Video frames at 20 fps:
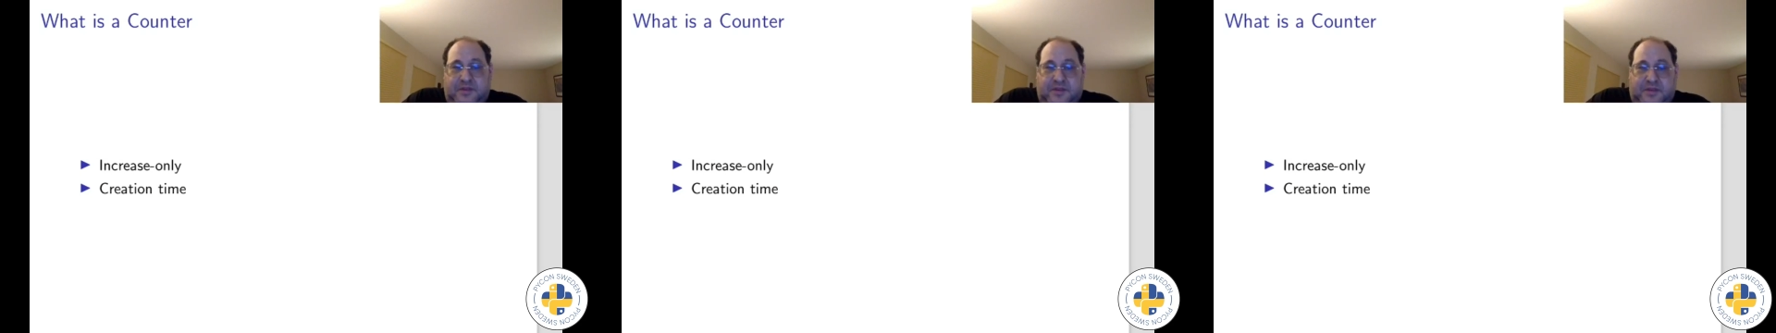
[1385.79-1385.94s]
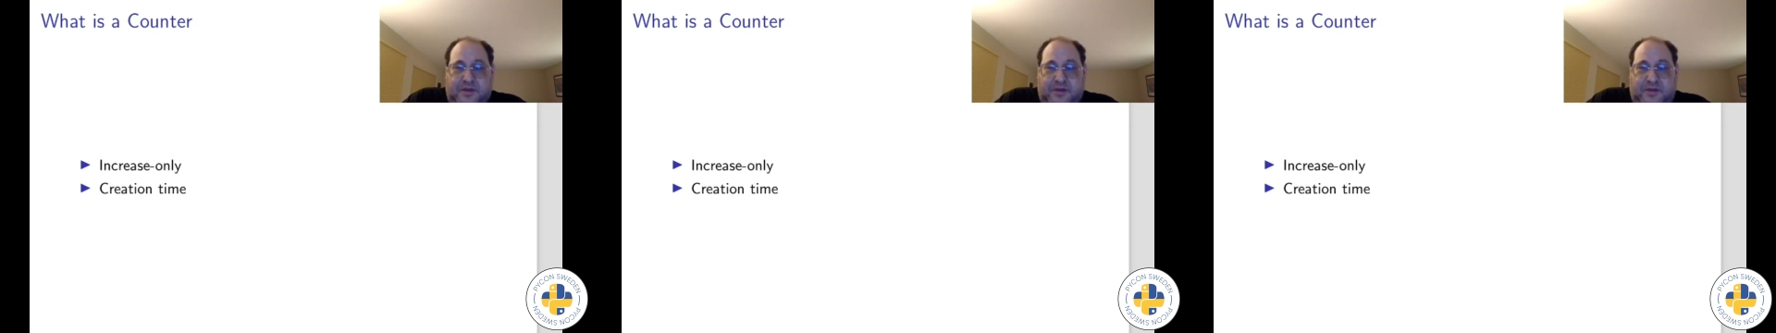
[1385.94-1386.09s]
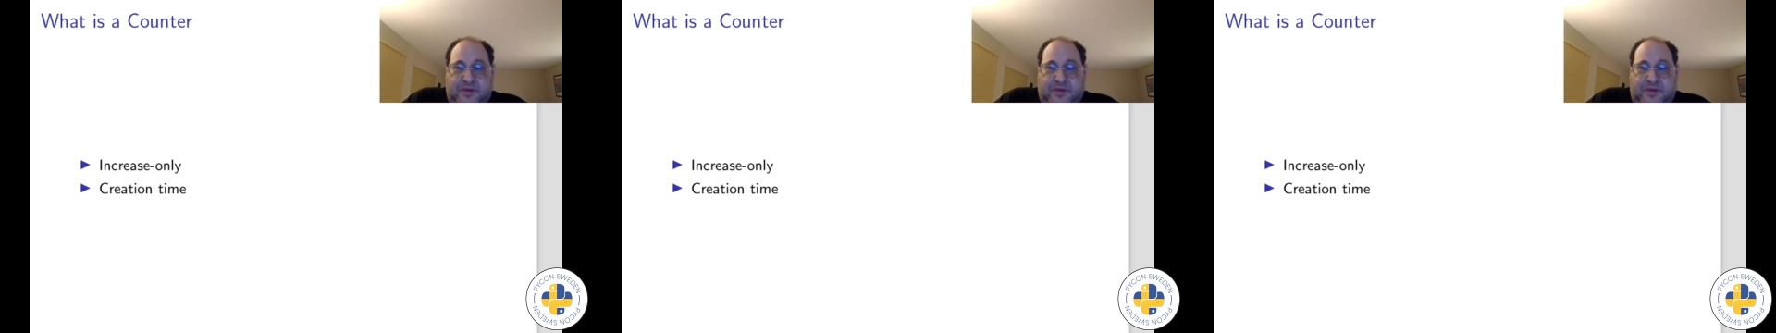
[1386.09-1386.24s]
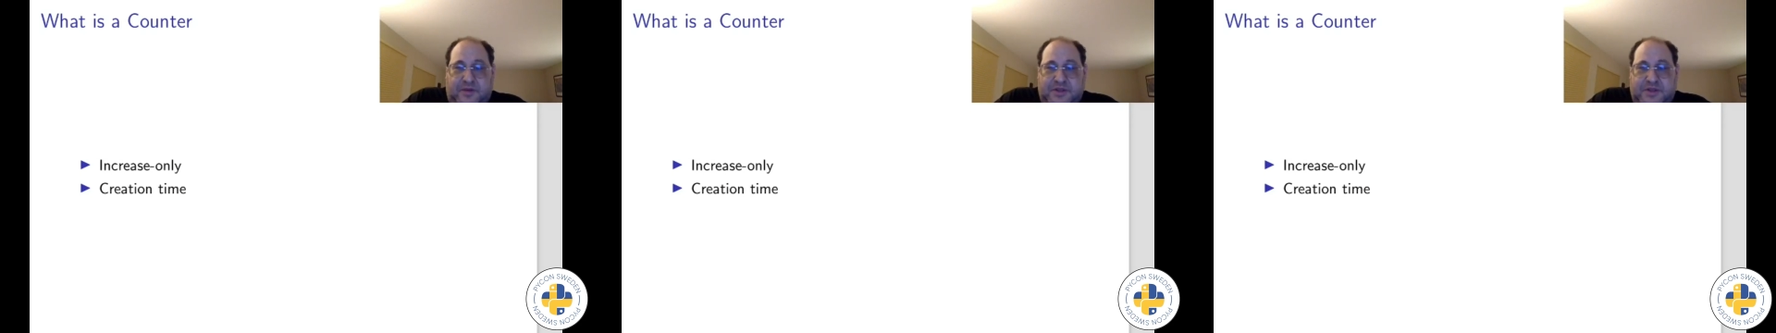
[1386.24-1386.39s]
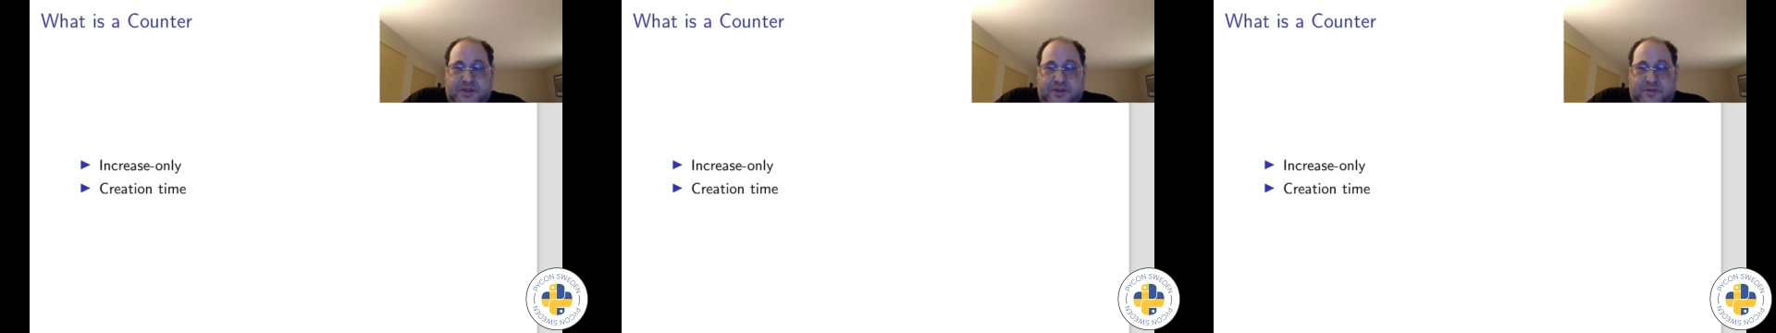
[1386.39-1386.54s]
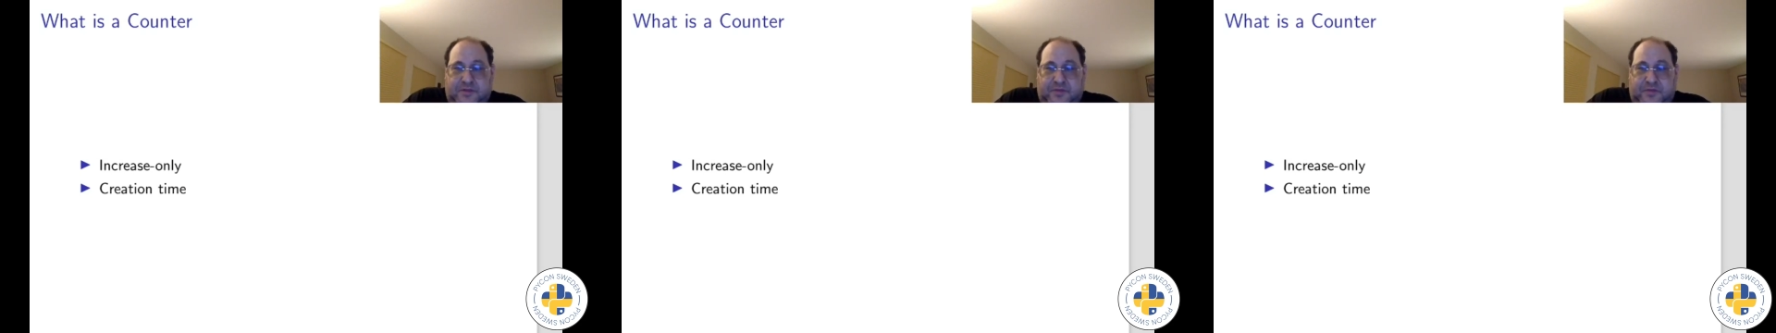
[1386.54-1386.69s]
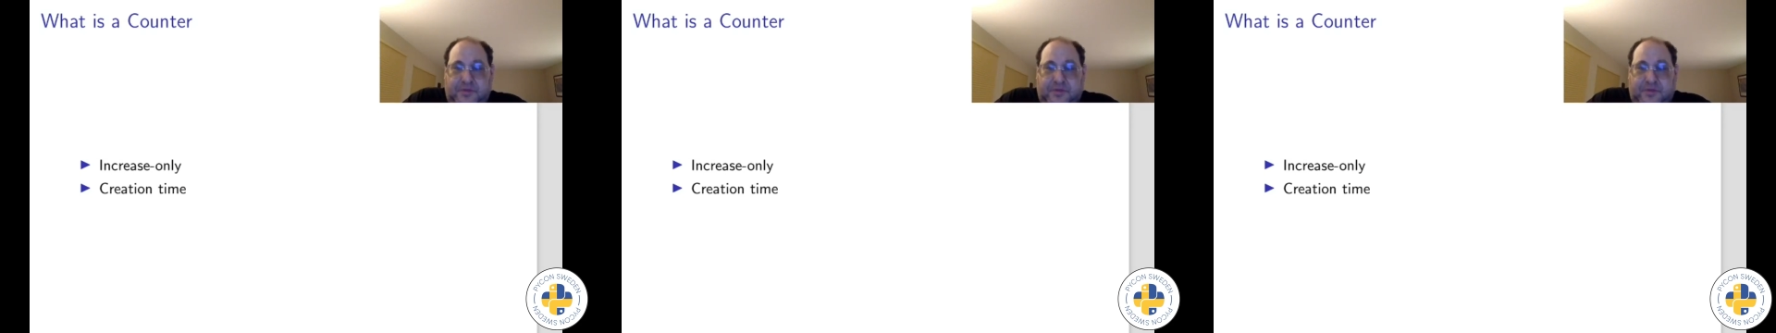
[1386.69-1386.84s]
the creation
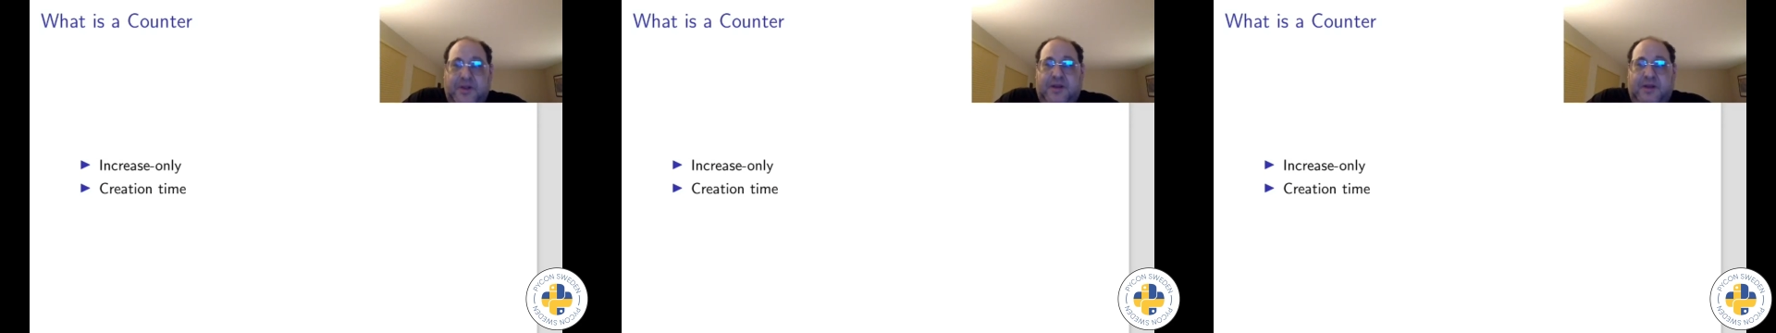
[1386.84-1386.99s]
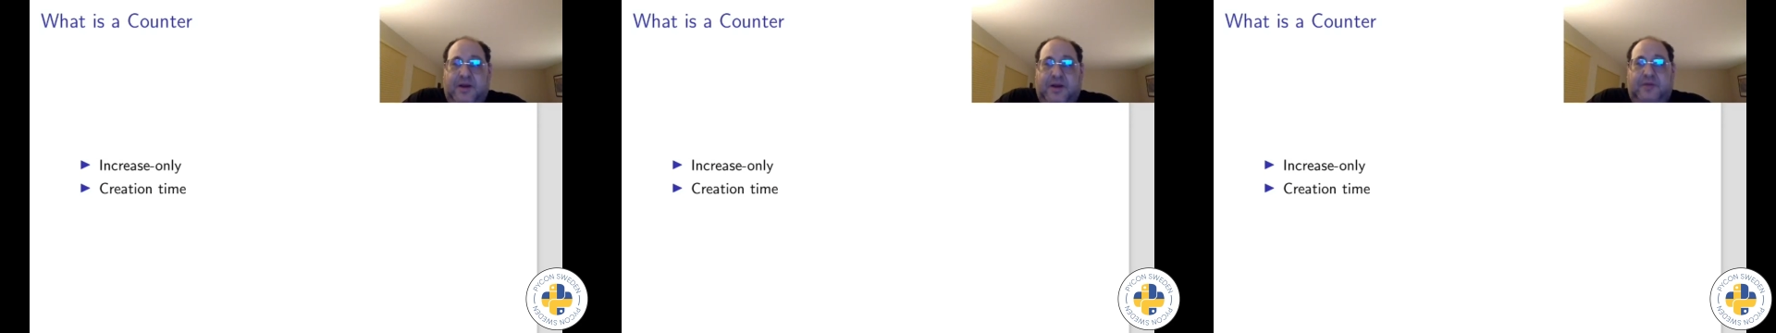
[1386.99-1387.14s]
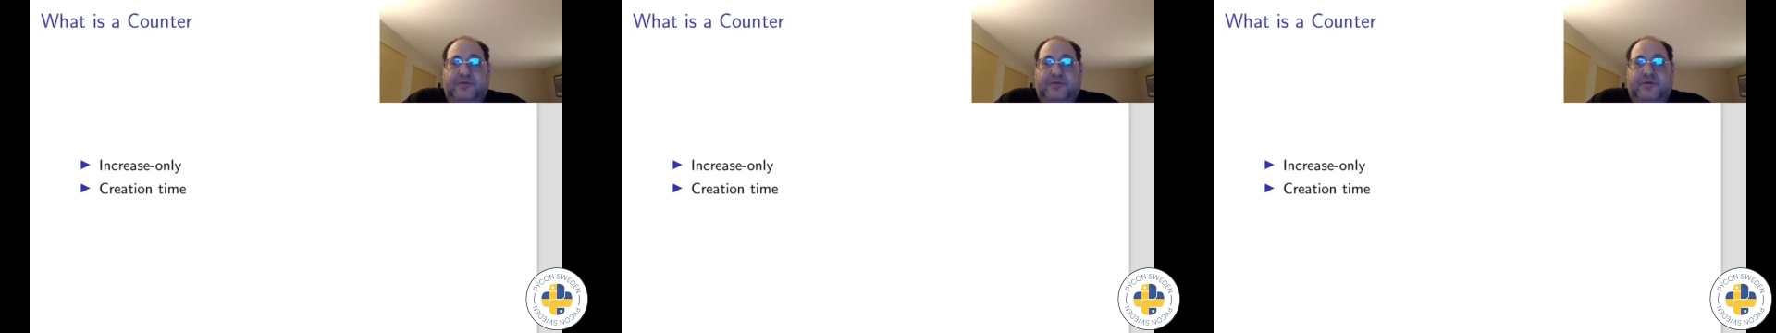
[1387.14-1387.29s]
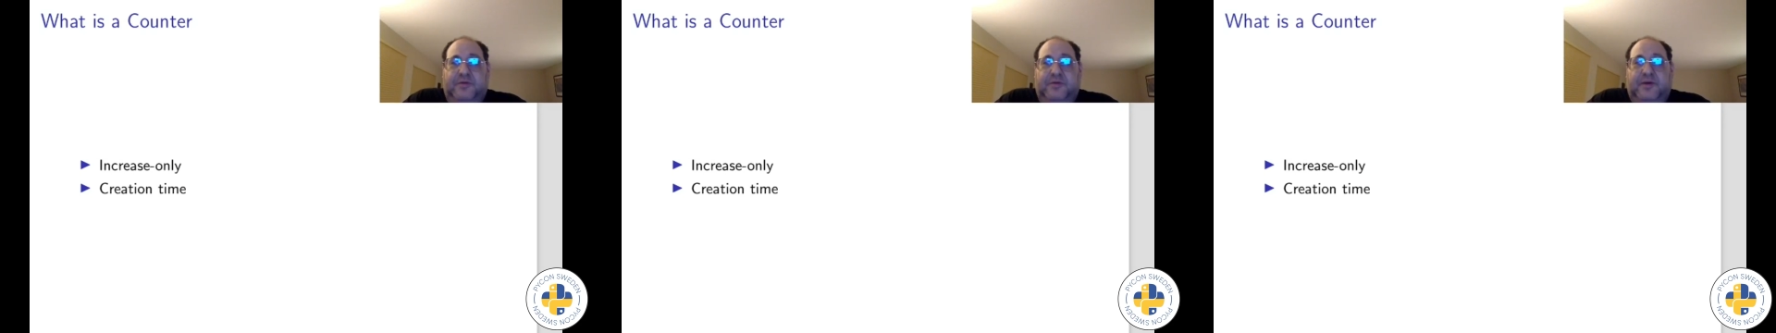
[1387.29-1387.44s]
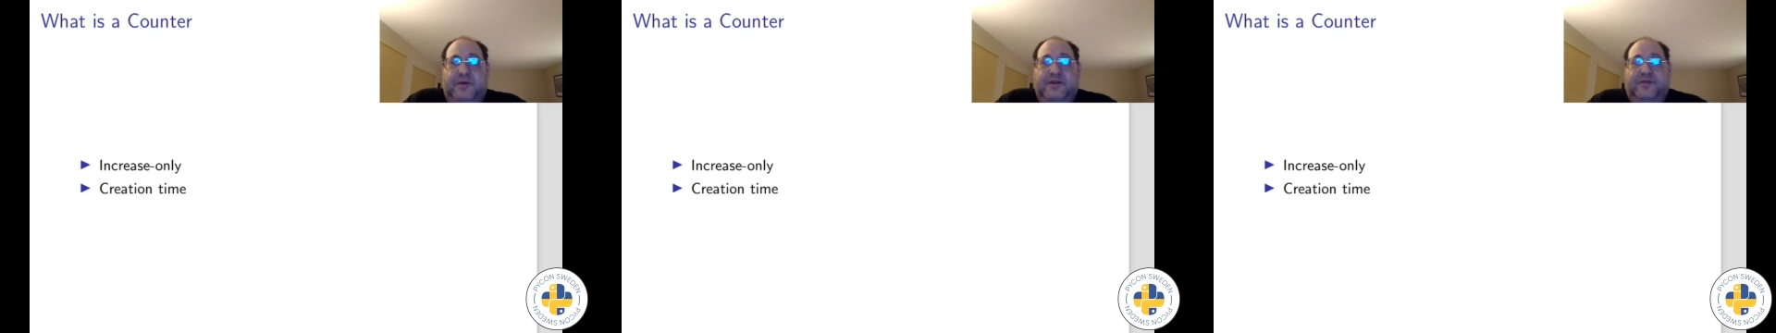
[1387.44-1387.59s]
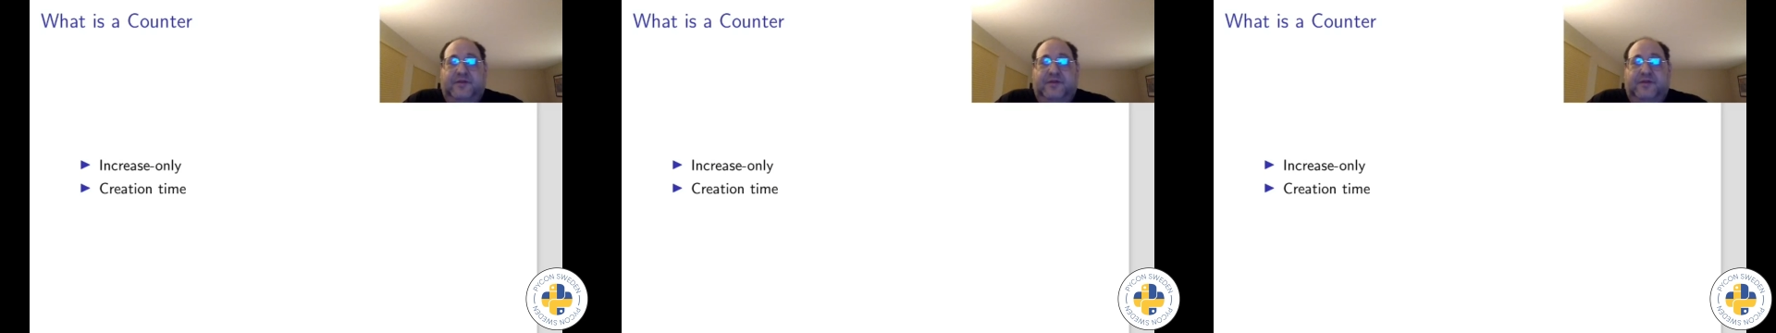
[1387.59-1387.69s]
time of the real counter, right?